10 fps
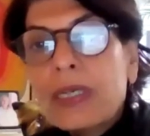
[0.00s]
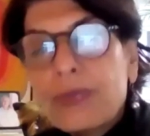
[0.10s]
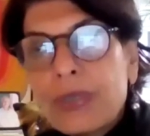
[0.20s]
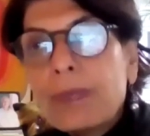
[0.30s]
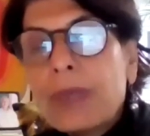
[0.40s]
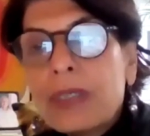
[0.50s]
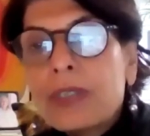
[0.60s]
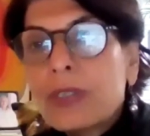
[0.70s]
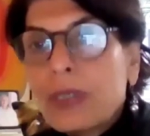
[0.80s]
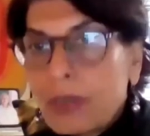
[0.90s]
In 3
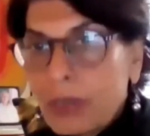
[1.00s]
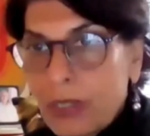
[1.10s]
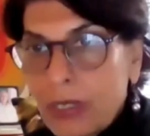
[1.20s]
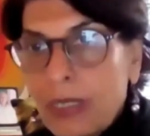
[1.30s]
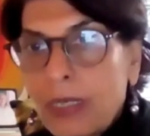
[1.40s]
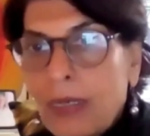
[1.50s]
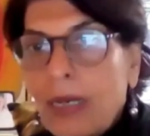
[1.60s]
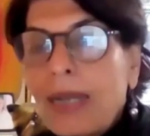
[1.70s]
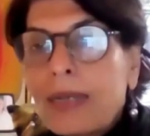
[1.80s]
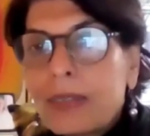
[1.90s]
months, she
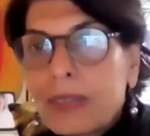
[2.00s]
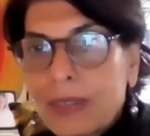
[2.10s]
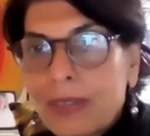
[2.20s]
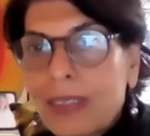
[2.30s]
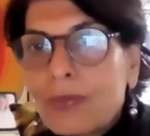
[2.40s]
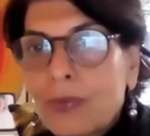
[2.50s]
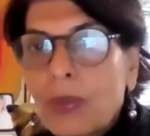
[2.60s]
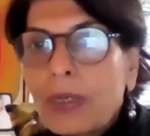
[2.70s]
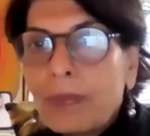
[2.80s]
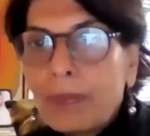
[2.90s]
had a
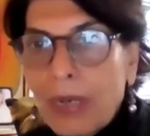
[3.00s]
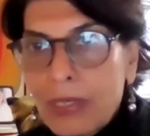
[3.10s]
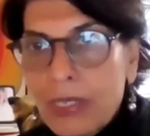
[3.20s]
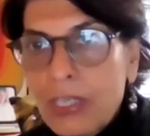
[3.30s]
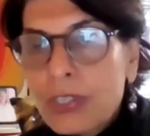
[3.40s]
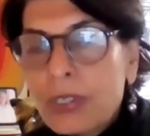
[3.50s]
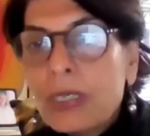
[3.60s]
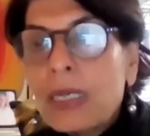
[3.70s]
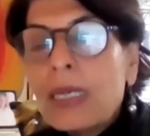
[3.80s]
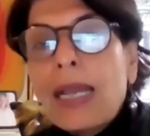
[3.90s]
successful
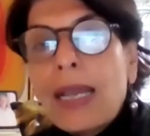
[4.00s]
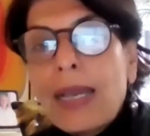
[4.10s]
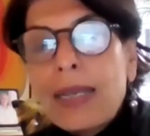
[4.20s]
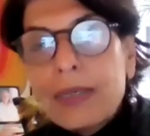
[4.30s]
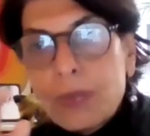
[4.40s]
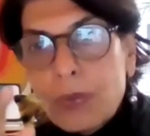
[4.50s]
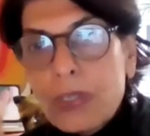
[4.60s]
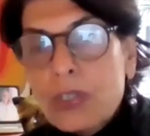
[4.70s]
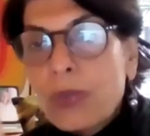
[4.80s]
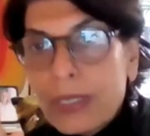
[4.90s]
implantation and it
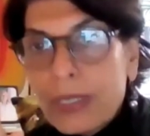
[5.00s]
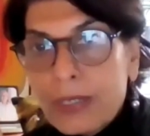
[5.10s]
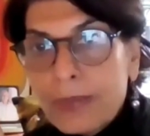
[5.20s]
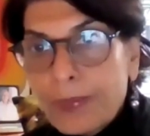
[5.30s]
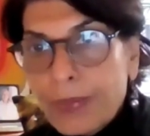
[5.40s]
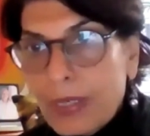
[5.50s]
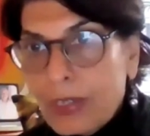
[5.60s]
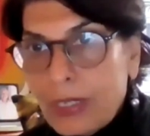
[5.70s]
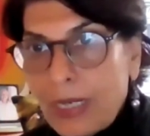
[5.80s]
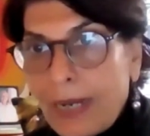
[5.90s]
was twins
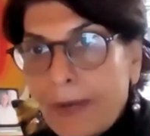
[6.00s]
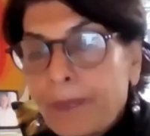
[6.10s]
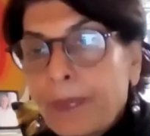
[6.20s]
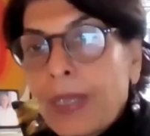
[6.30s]
that she had.